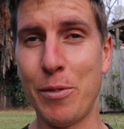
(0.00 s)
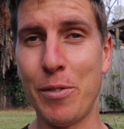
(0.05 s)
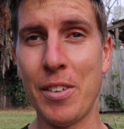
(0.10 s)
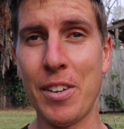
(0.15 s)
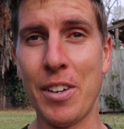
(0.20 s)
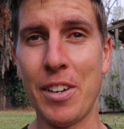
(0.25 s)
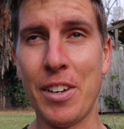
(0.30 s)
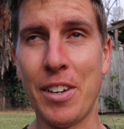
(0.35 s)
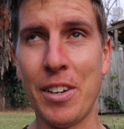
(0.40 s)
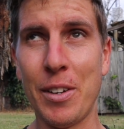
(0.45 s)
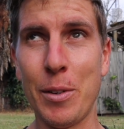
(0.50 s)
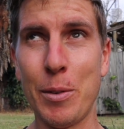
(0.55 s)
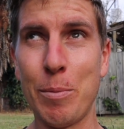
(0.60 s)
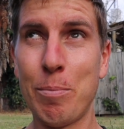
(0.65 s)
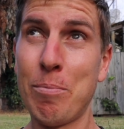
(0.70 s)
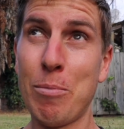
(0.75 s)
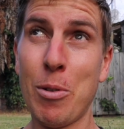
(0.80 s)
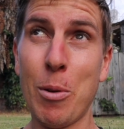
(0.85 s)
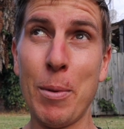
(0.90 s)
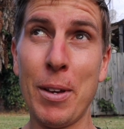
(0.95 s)

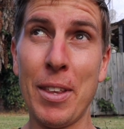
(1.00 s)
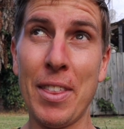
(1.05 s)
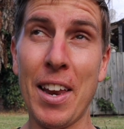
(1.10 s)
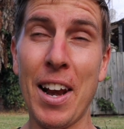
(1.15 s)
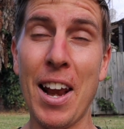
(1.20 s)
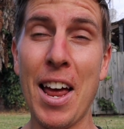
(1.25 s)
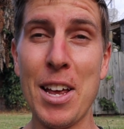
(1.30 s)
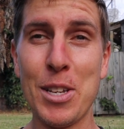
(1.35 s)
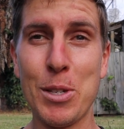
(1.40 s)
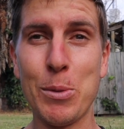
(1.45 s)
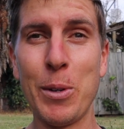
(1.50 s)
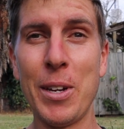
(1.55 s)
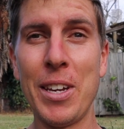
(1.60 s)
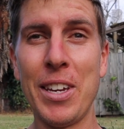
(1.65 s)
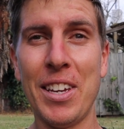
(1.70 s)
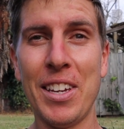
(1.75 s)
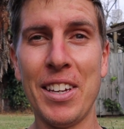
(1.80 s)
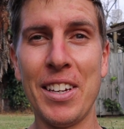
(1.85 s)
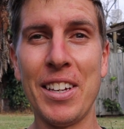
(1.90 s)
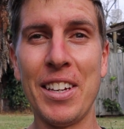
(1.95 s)
Probably the last
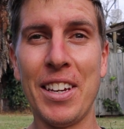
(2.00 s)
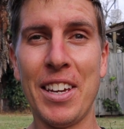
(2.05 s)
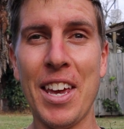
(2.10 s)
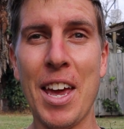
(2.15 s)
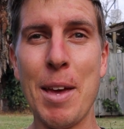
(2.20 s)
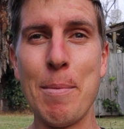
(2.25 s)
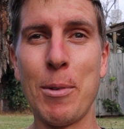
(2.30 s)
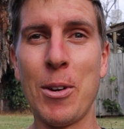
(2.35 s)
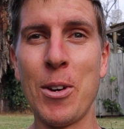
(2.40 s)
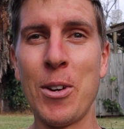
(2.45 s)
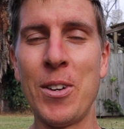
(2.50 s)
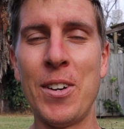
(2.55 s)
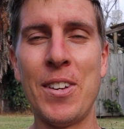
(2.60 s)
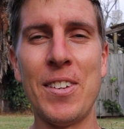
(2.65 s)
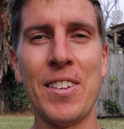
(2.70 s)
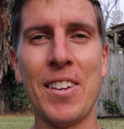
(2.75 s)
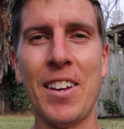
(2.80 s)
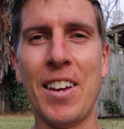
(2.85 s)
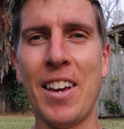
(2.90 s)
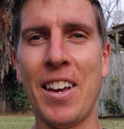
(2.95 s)
week it came good,
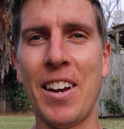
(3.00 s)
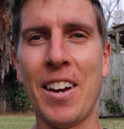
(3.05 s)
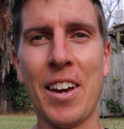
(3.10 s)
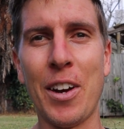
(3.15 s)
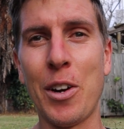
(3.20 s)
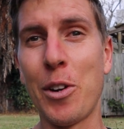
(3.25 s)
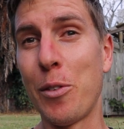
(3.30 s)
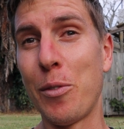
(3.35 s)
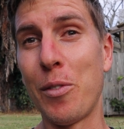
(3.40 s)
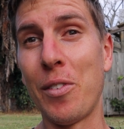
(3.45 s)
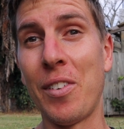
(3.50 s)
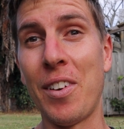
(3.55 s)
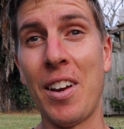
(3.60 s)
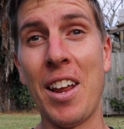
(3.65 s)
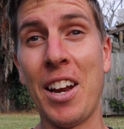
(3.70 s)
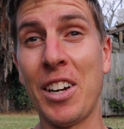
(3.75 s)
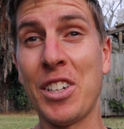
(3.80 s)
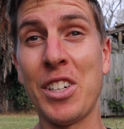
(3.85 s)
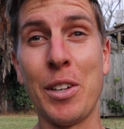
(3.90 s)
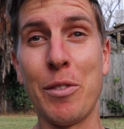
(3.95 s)
and I couldn't
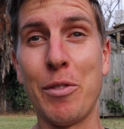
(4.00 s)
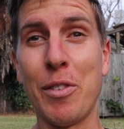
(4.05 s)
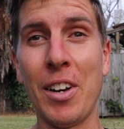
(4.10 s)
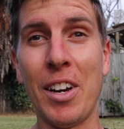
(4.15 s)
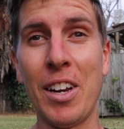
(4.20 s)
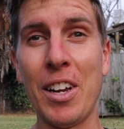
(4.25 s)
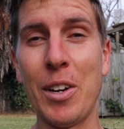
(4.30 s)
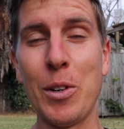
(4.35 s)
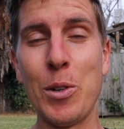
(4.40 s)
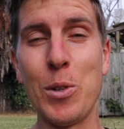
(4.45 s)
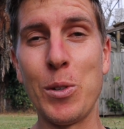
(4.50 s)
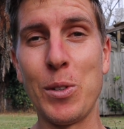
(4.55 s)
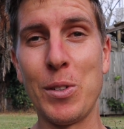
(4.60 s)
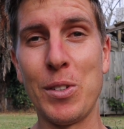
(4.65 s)
actually feel it at all.